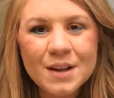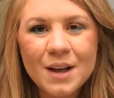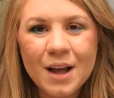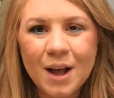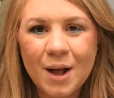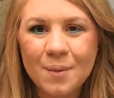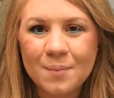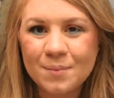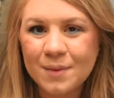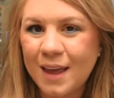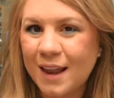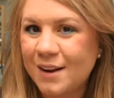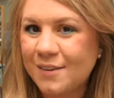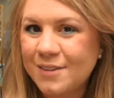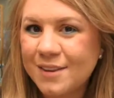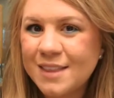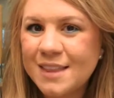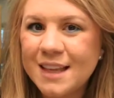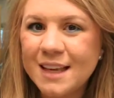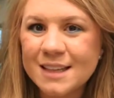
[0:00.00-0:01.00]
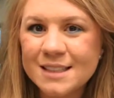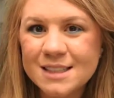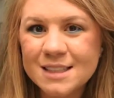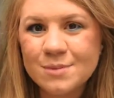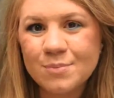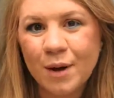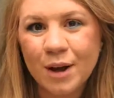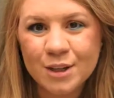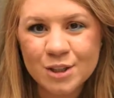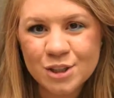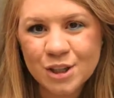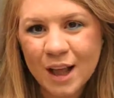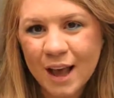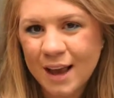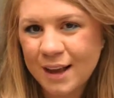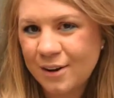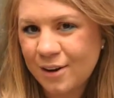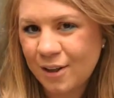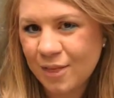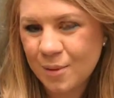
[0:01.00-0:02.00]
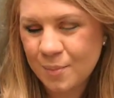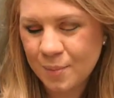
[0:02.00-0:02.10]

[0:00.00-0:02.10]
kind of thick smudge line on the